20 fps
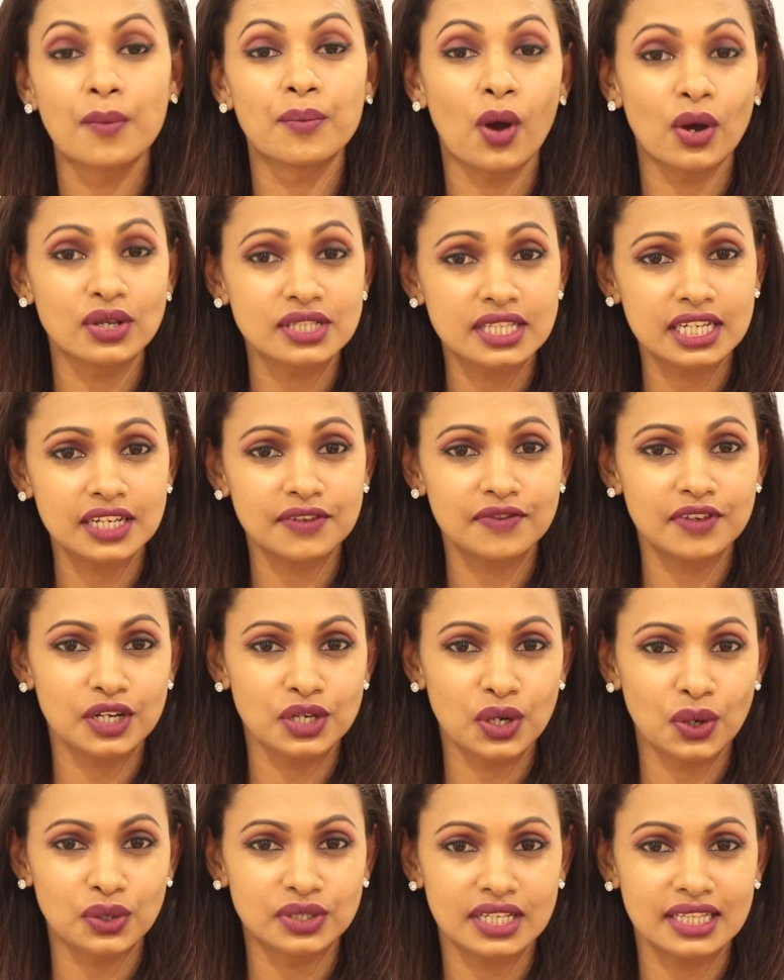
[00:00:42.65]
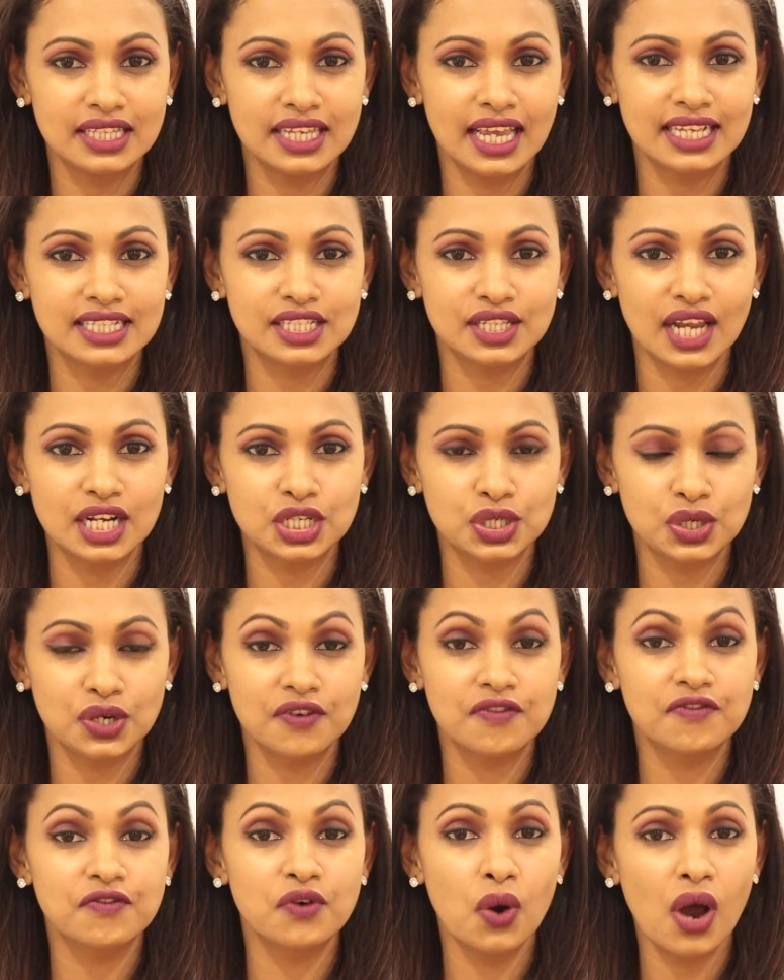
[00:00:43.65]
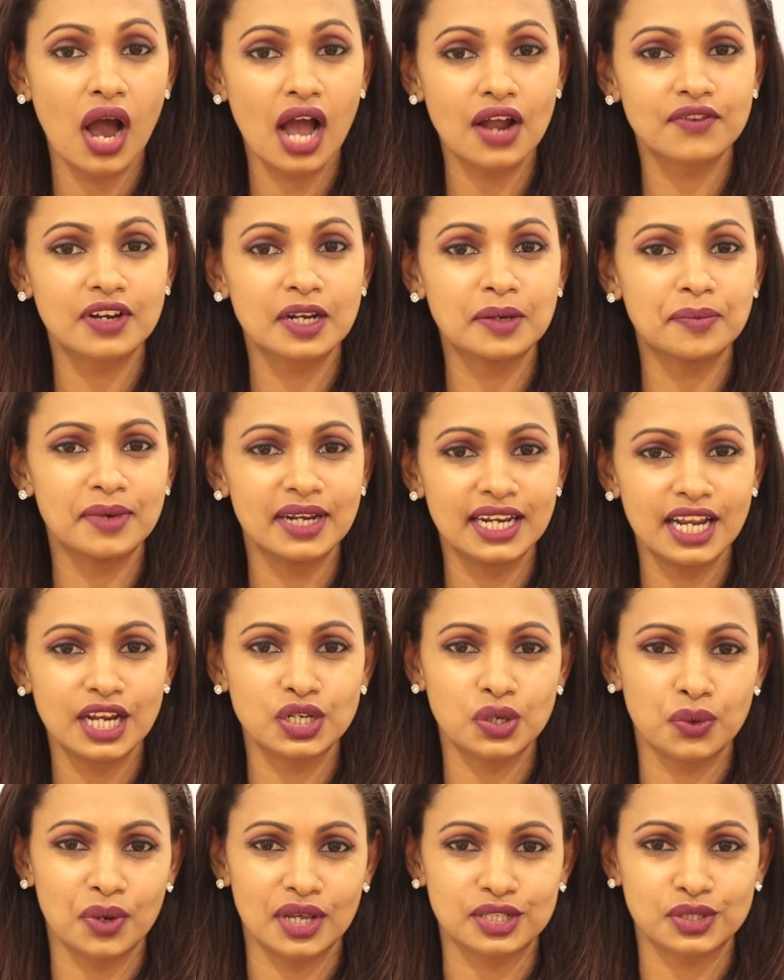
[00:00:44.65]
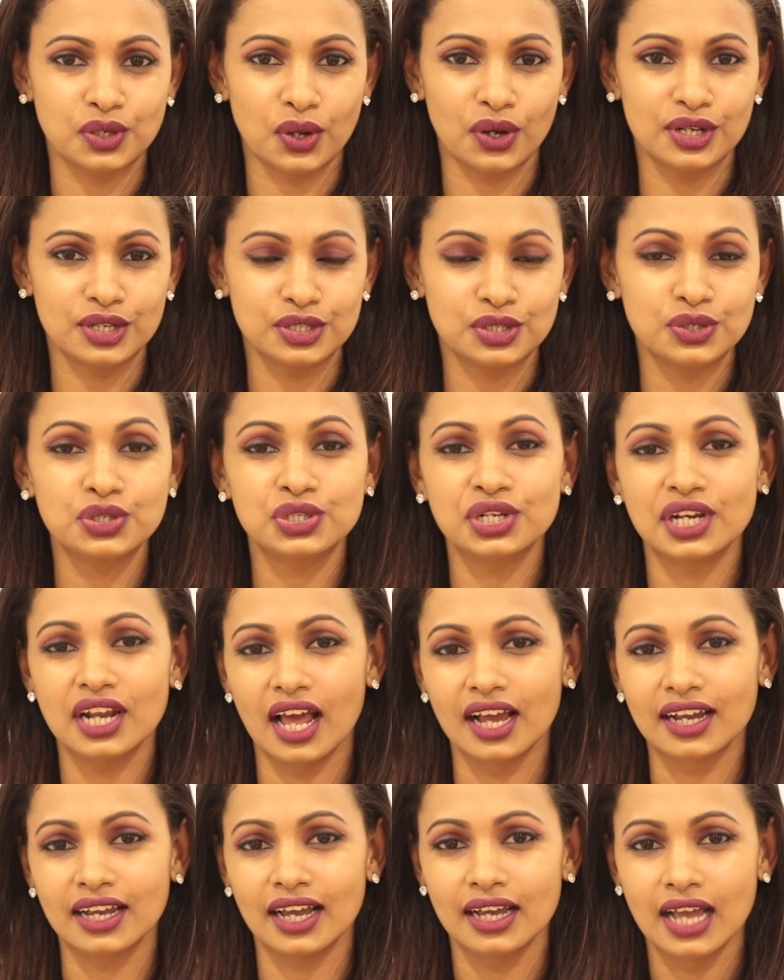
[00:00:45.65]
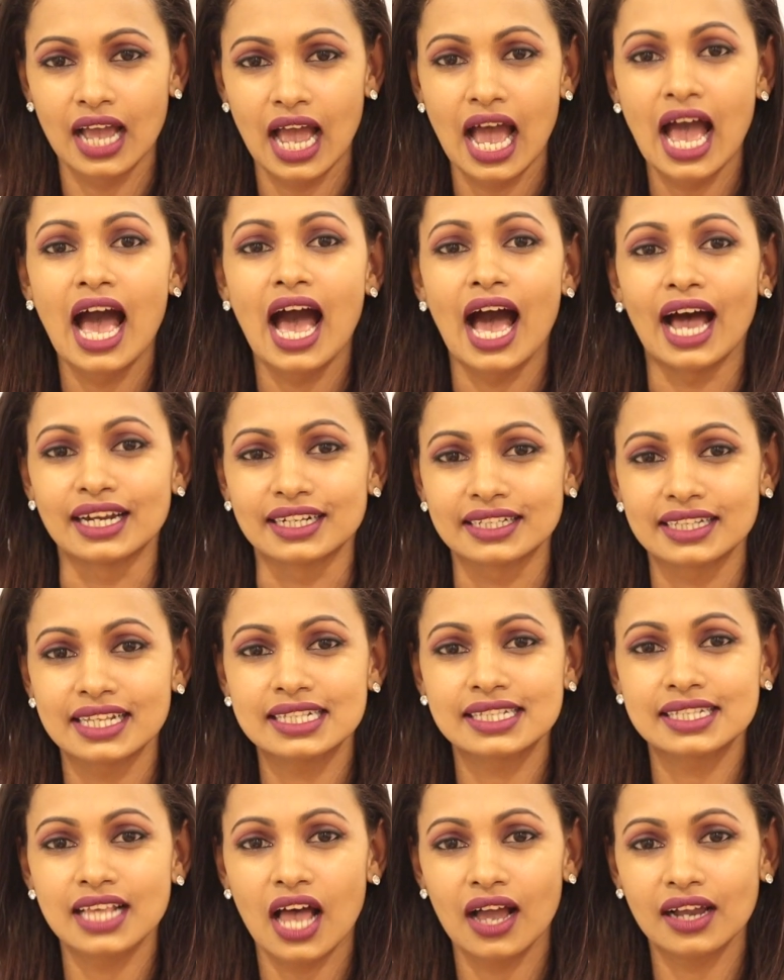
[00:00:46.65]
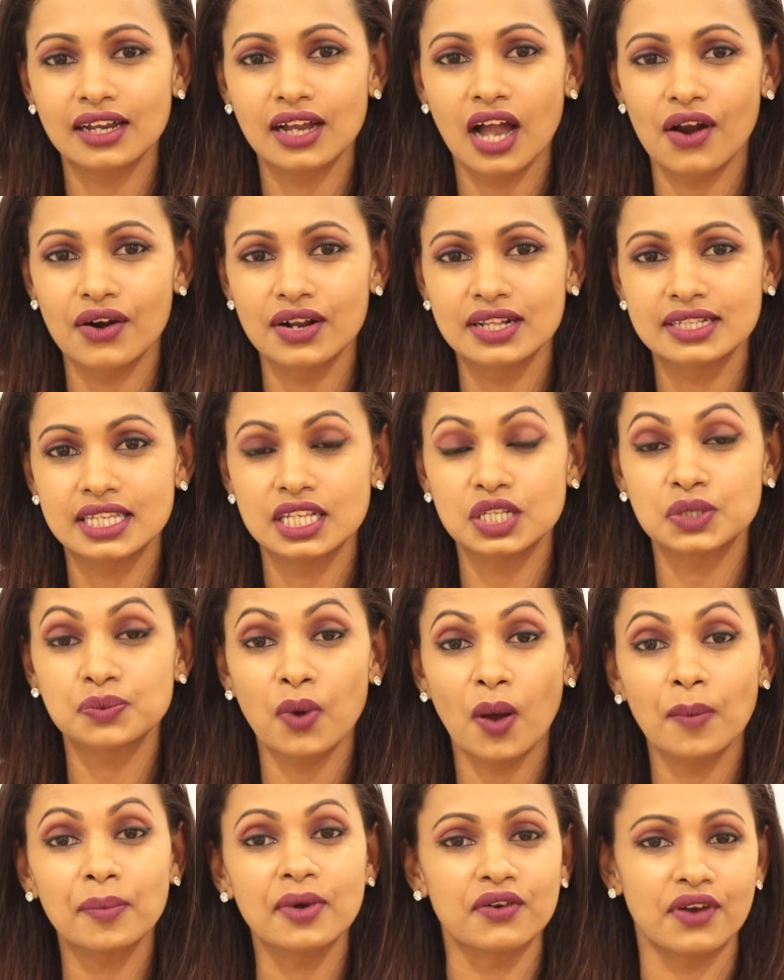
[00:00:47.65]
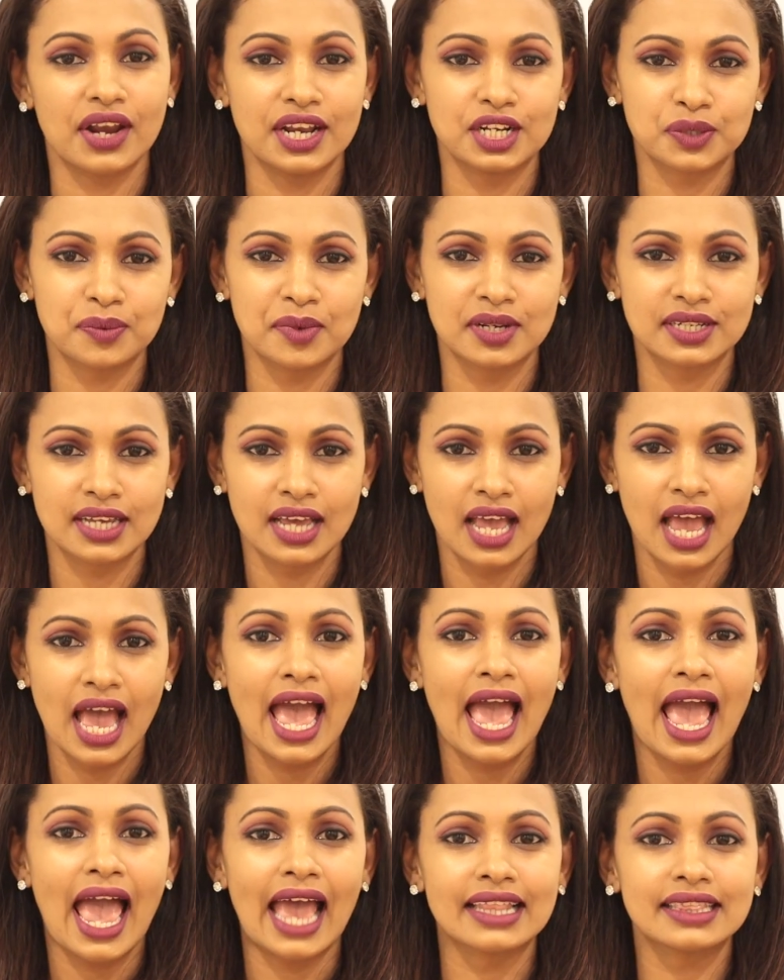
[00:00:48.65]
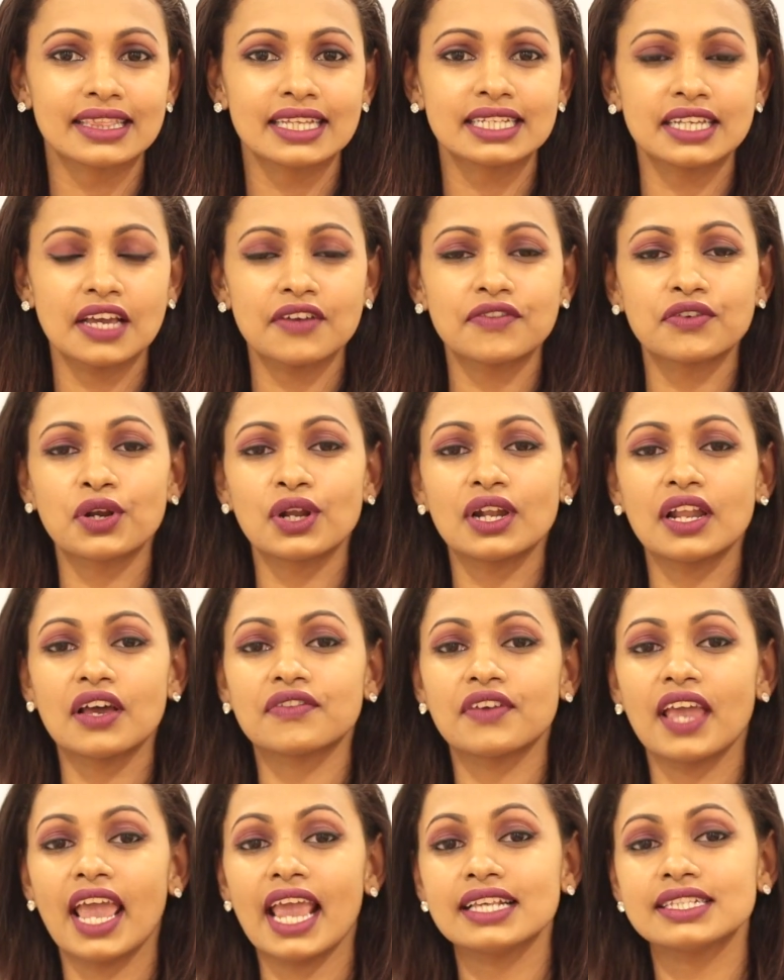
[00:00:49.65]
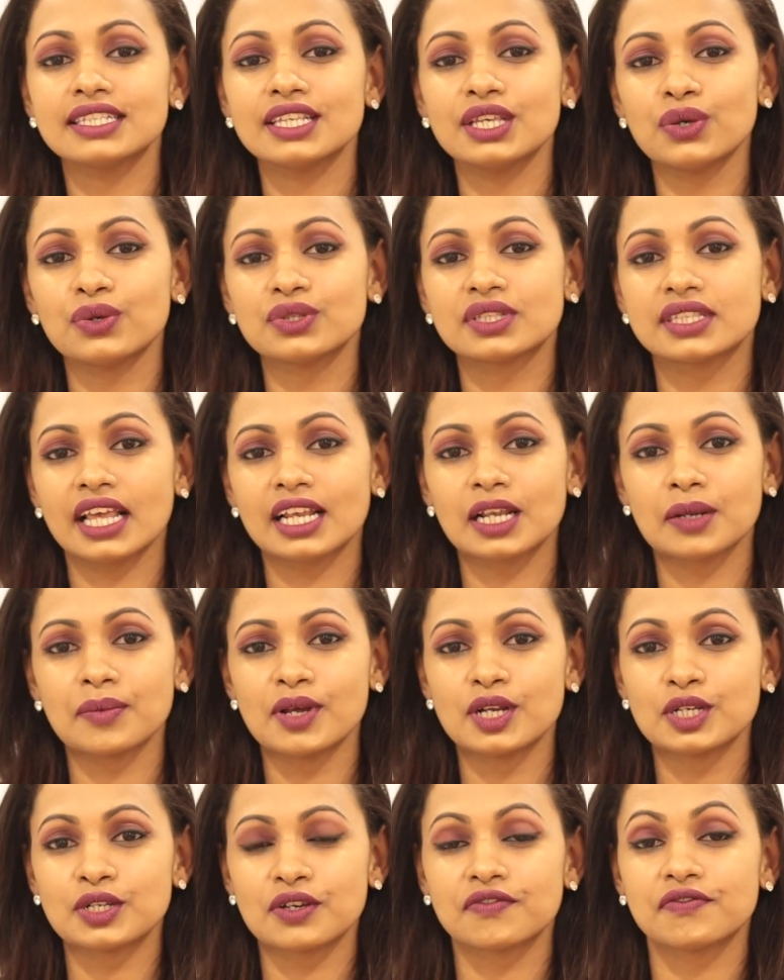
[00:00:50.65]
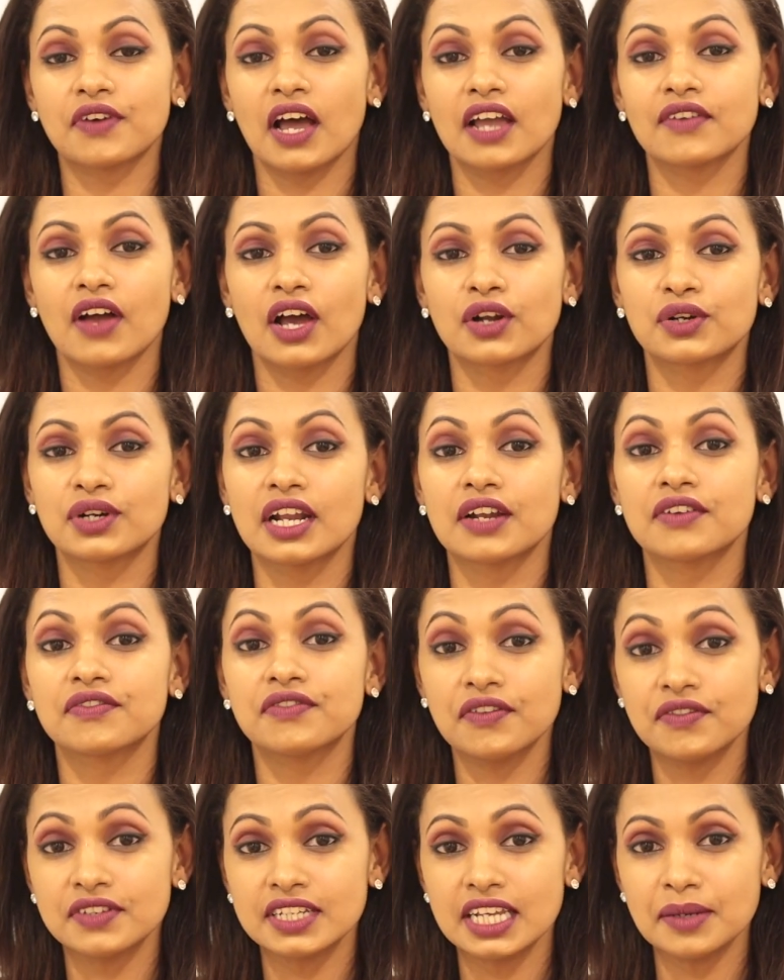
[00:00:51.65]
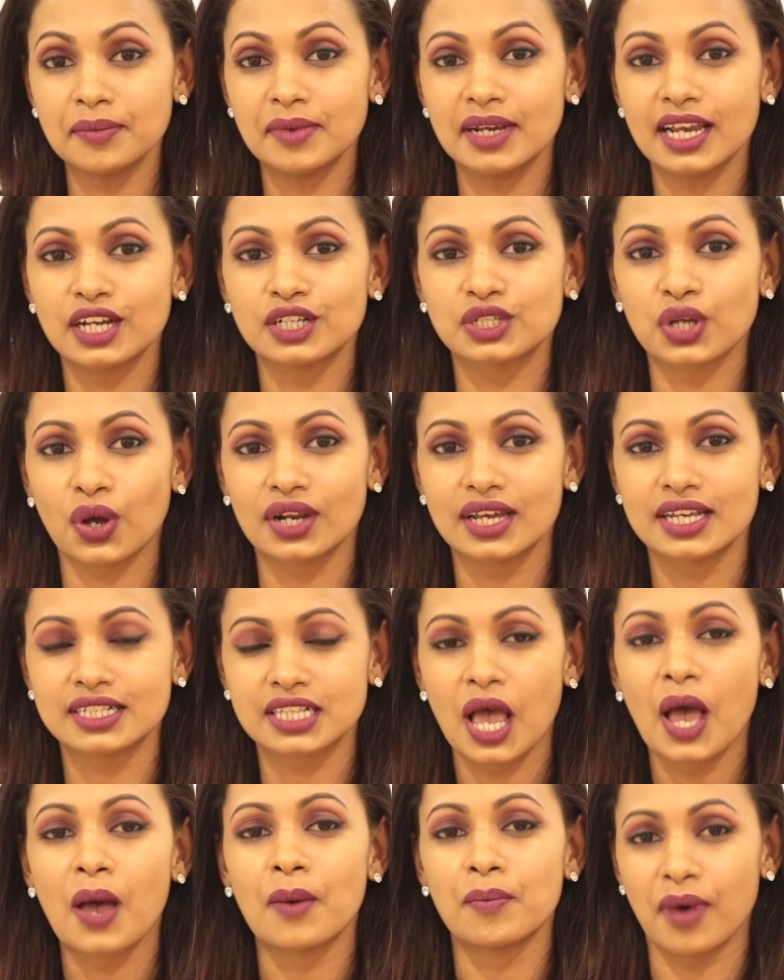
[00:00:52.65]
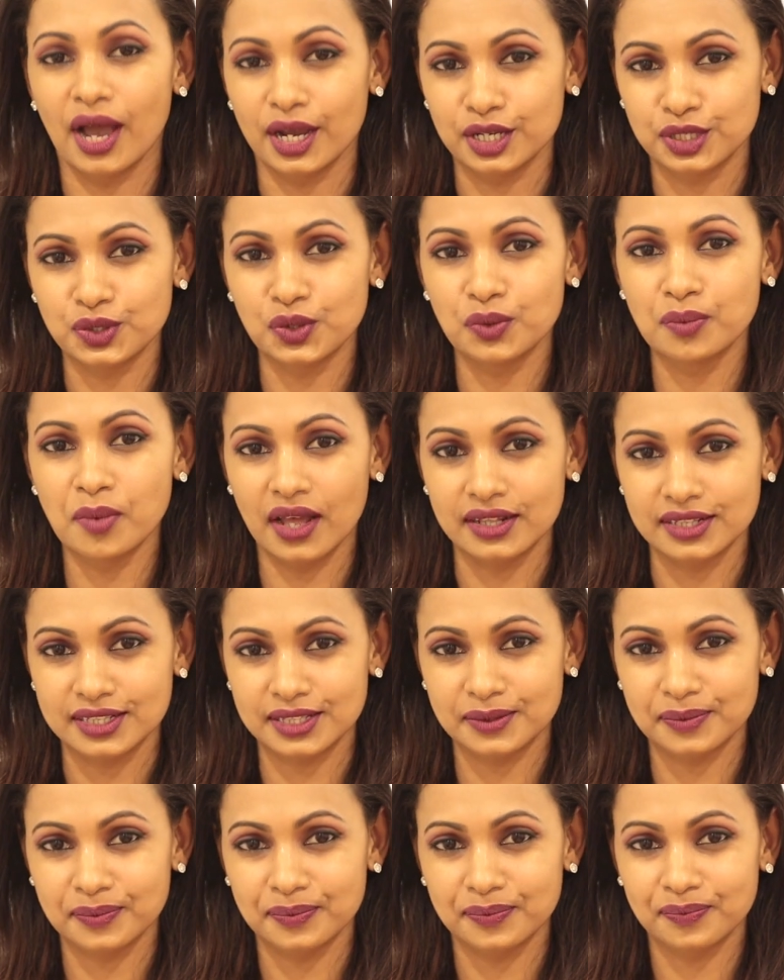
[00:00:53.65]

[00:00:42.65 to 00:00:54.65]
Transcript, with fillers: positively noted the extension of 400 million US dollars to Sri Lanka under the SAARC currency swap arrangement and the deferral of ACU settlement of $515 million by two months.